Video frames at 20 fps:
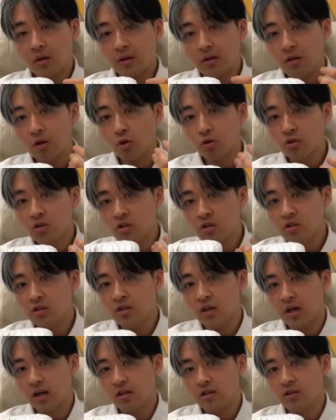not too
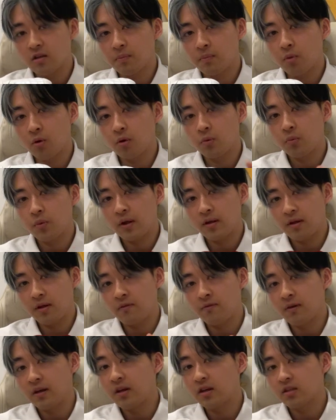tight to the point where their
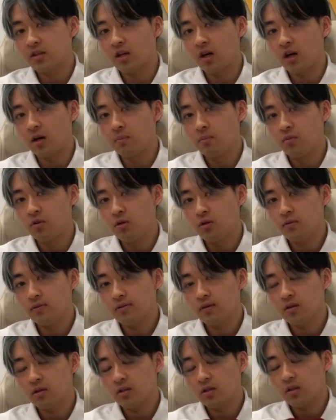fingers can't move
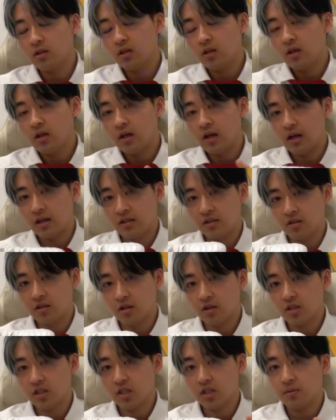as
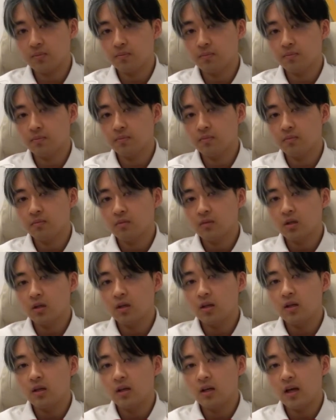such.
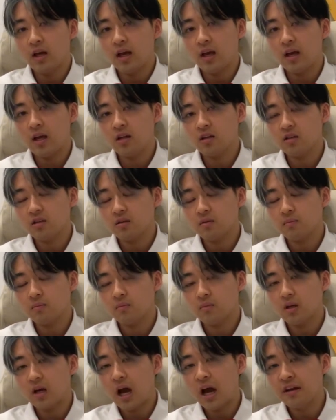And
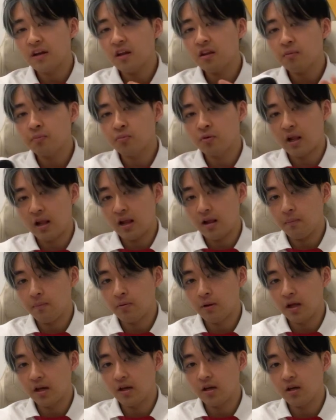another
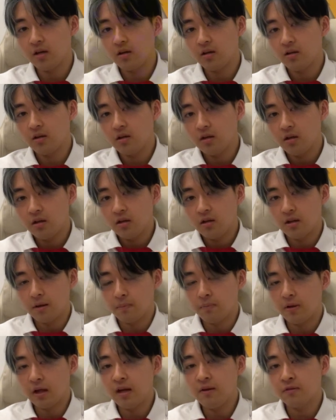player that
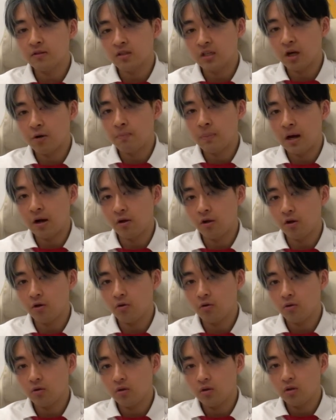played for Sao Paulo
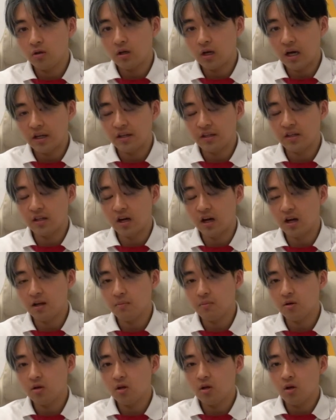at the
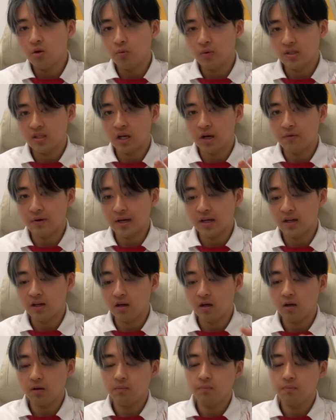time was Careca.